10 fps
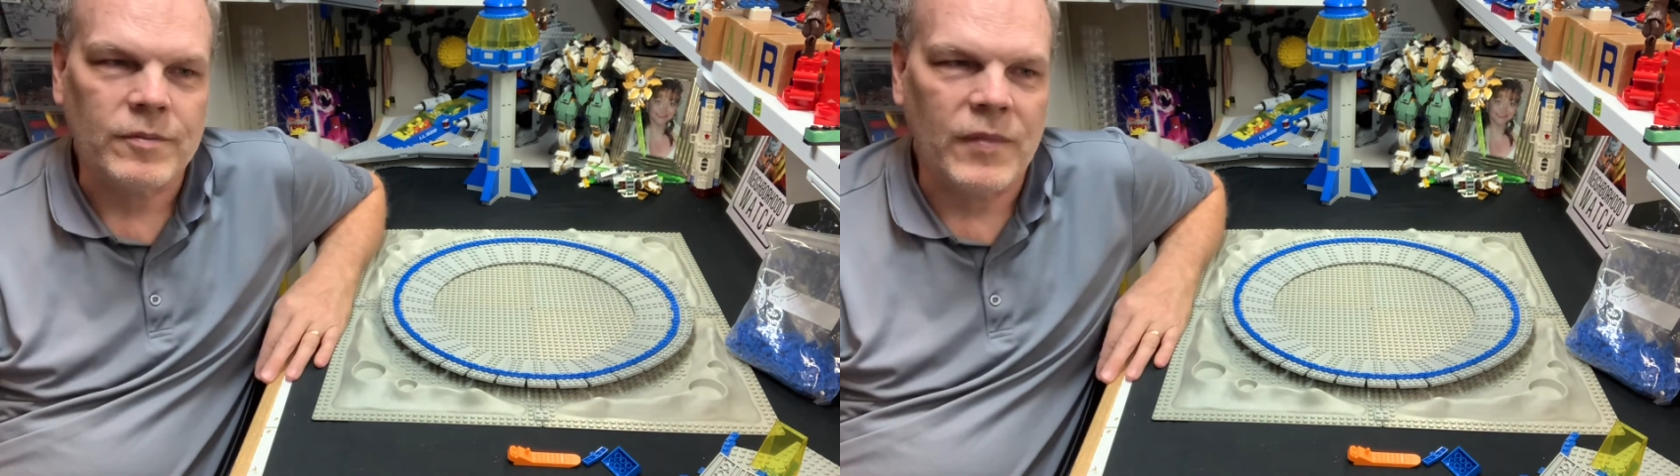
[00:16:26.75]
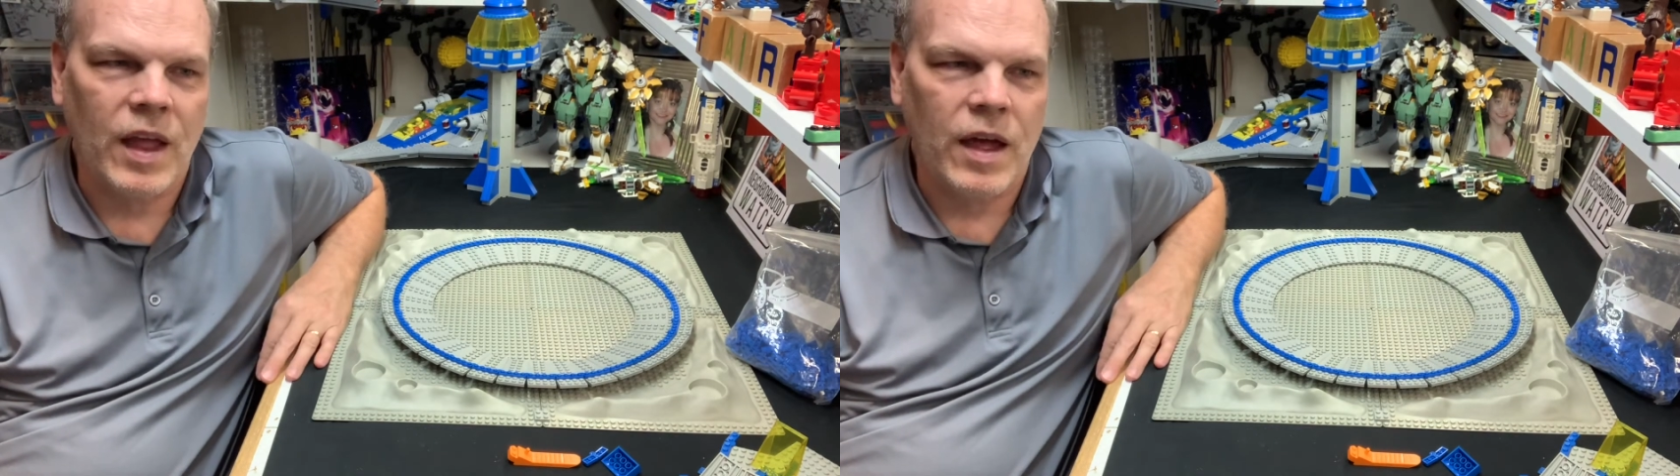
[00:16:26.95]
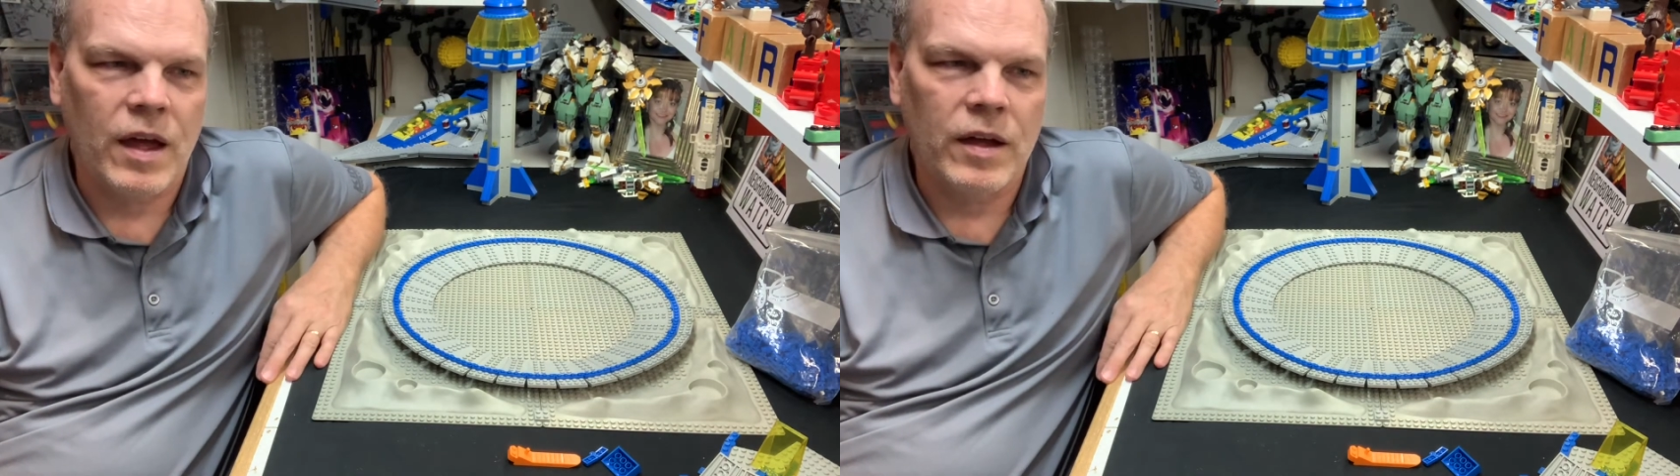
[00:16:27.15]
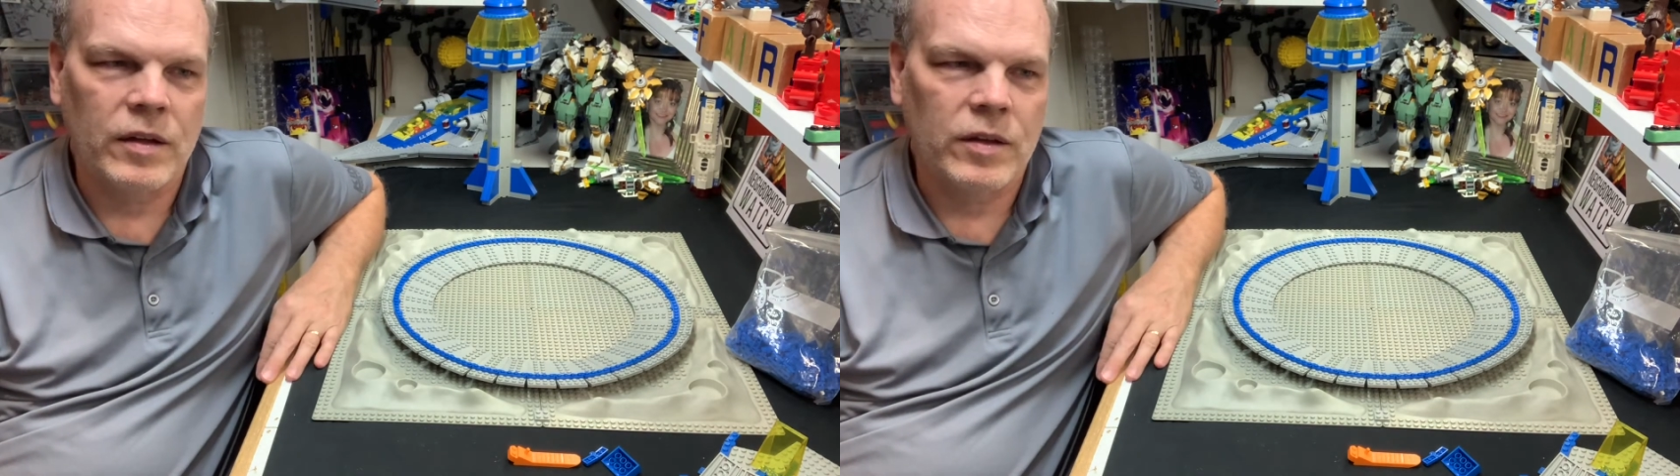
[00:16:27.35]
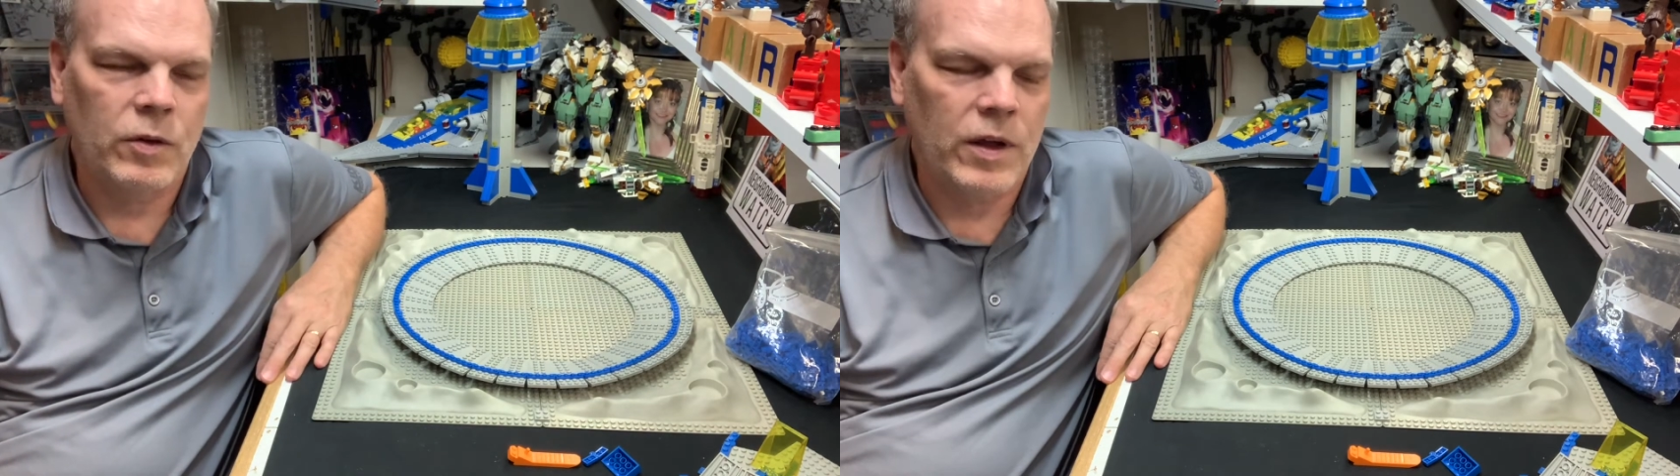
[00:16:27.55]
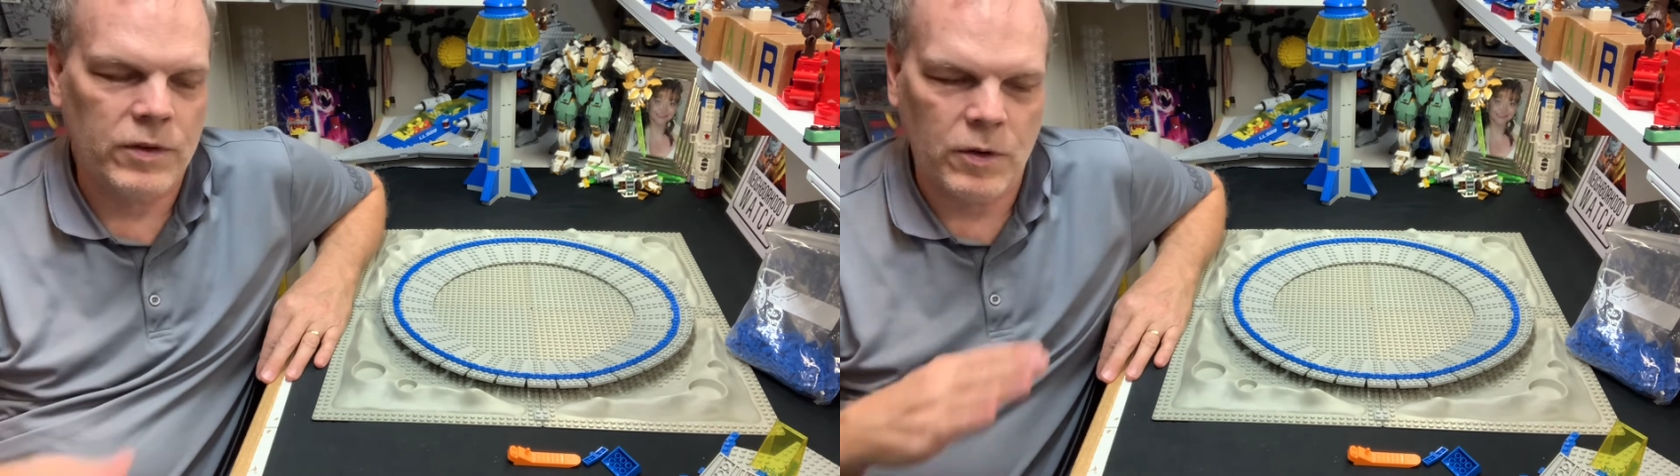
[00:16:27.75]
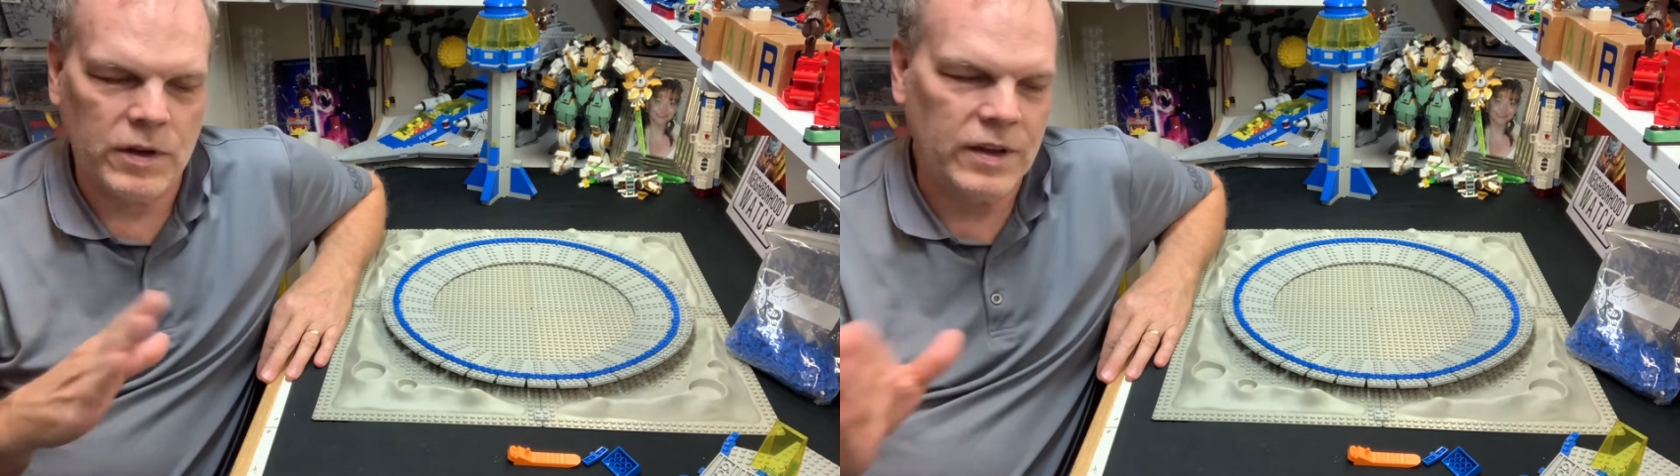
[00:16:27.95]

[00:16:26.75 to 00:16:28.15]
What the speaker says: Don't have to go into